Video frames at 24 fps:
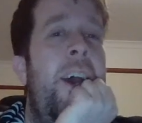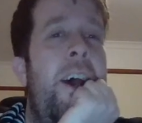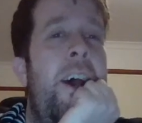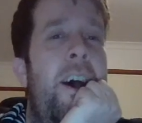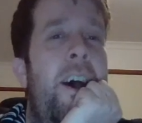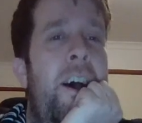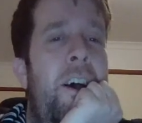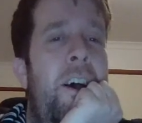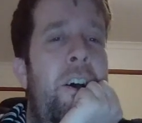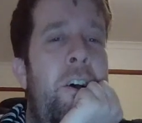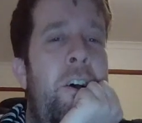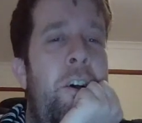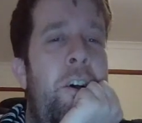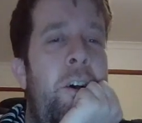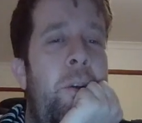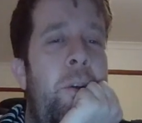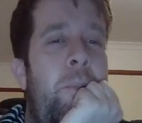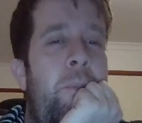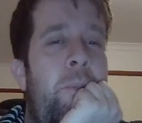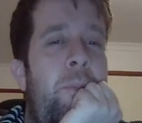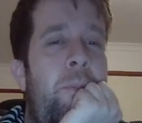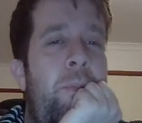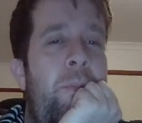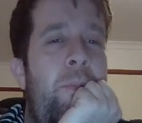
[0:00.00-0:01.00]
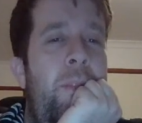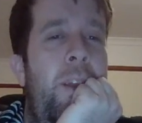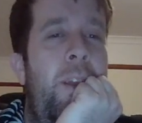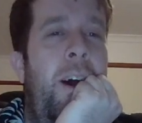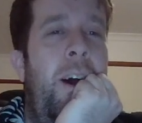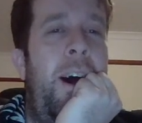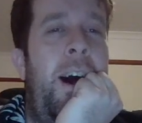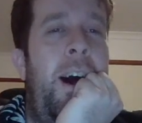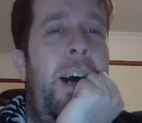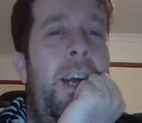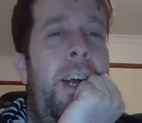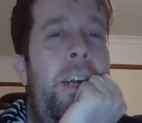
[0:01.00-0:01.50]
Um,
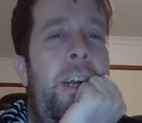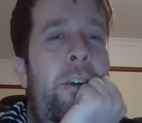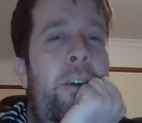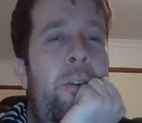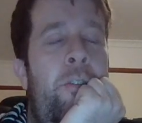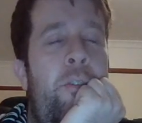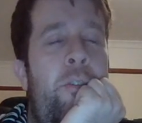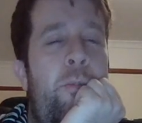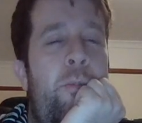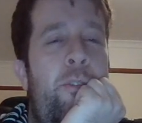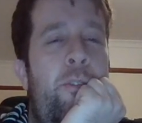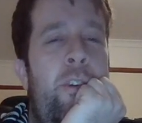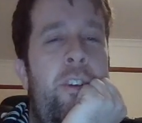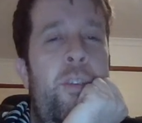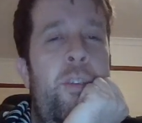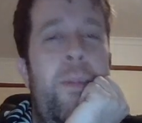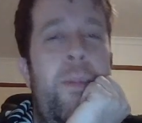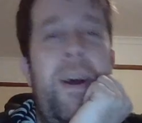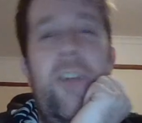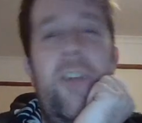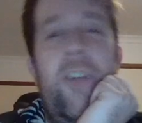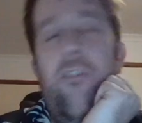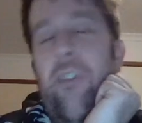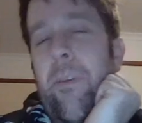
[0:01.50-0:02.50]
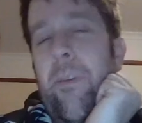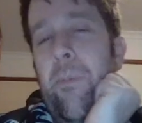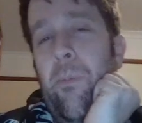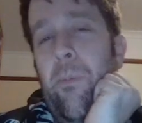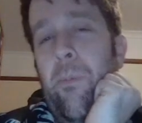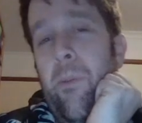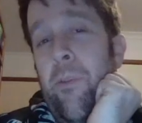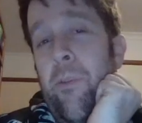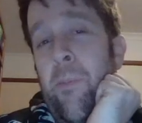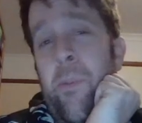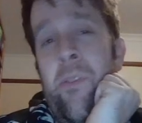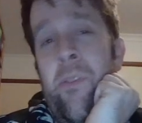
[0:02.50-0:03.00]
I know some tricks about German
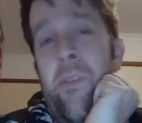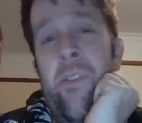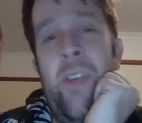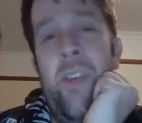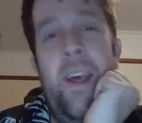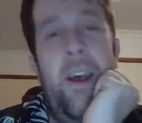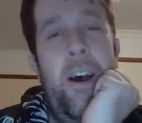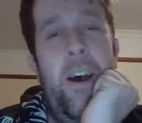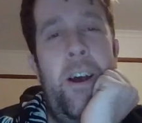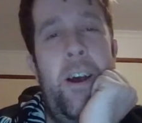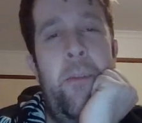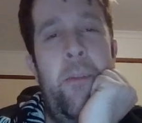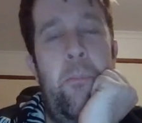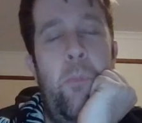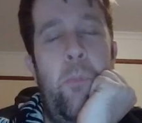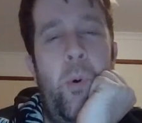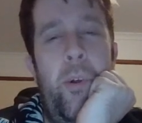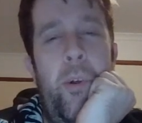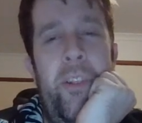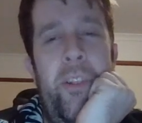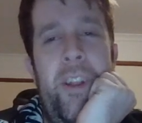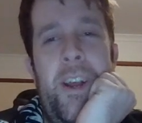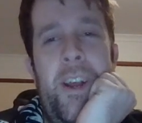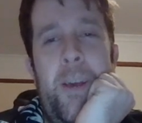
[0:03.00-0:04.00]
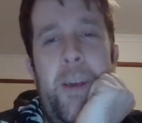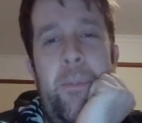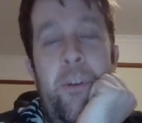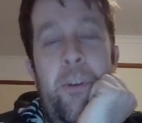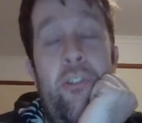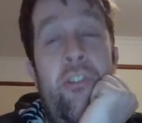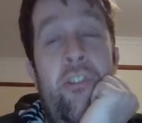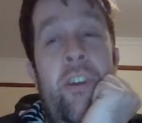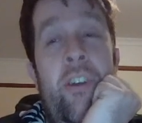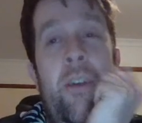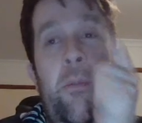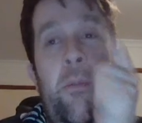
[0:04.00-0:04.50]
whispers that I'm more than happy to
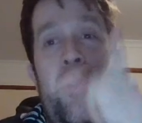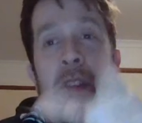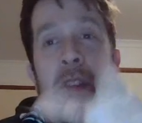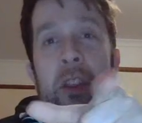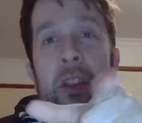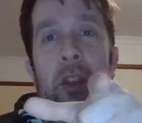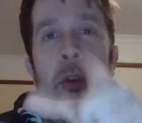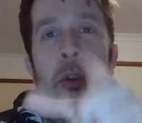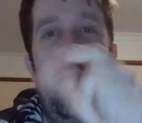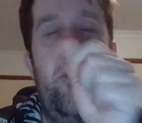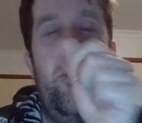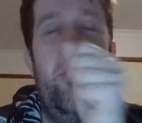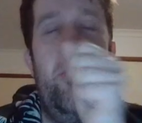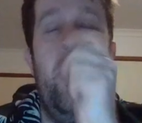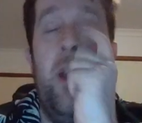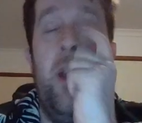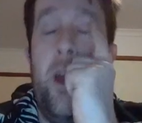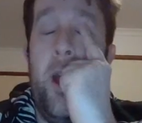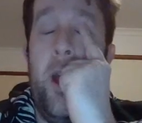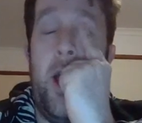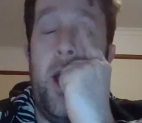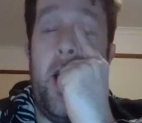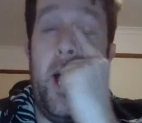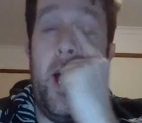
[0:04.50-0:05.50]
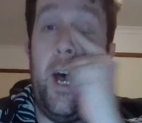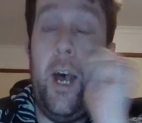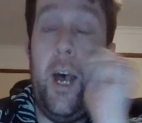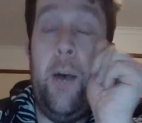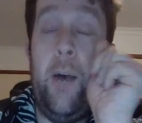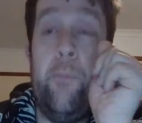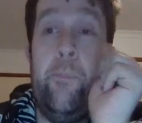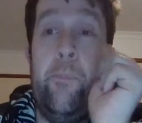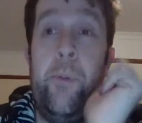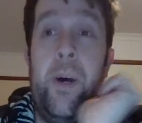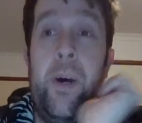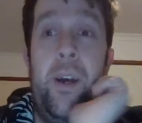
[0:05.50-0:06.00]
share with you. Uh,
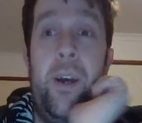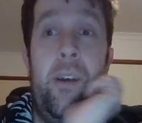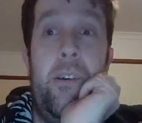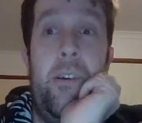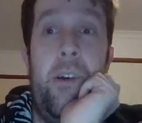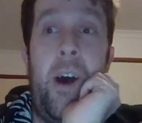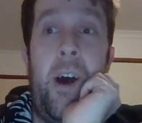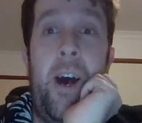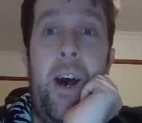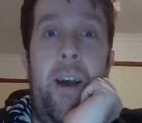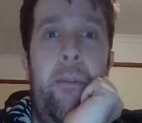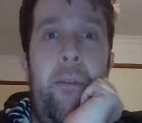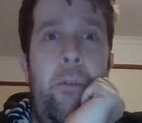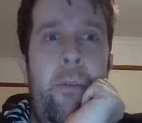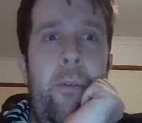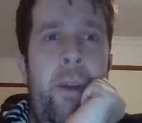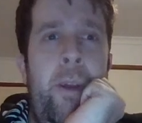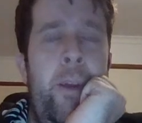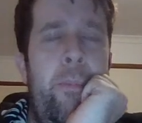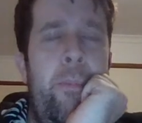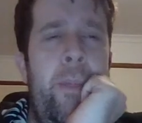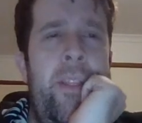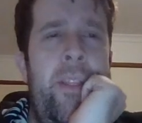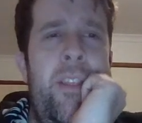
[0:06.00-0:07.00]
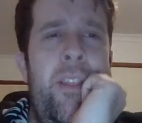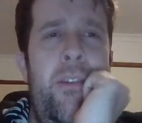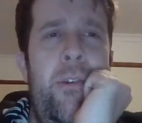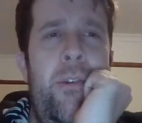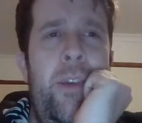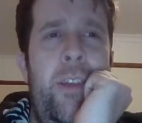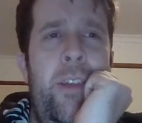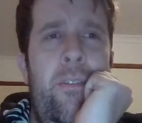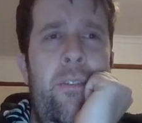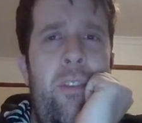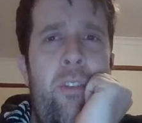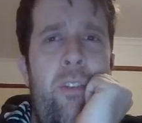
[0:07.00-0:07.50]
but I would recommend that you
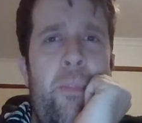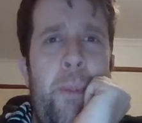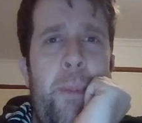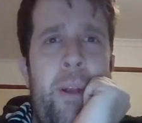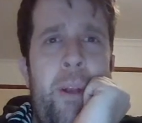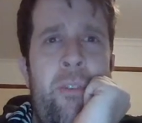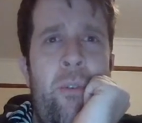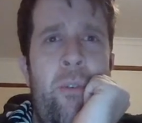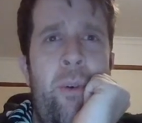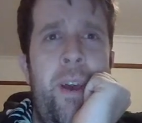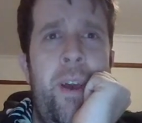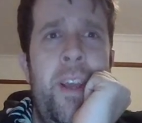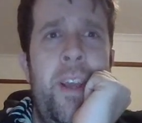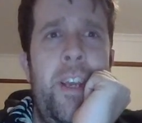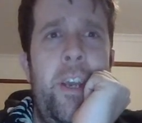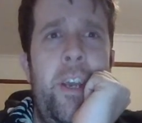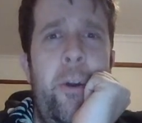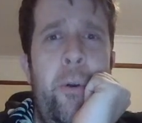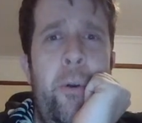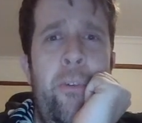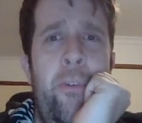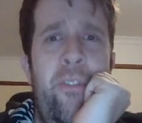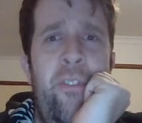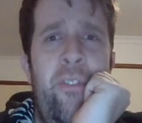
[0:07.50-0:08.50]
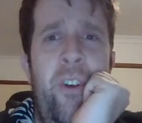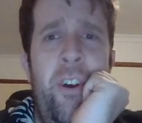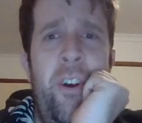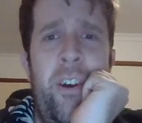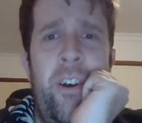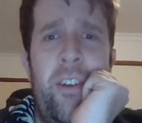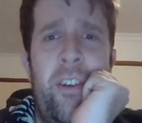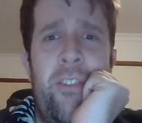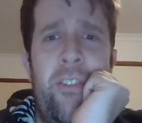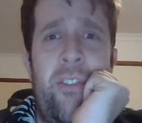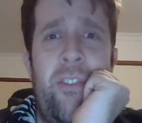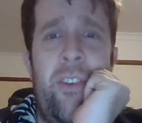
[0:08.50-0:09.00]
give this puzzle a go
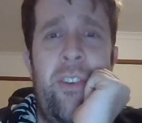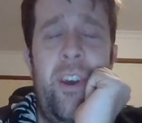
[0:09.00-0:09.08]
first.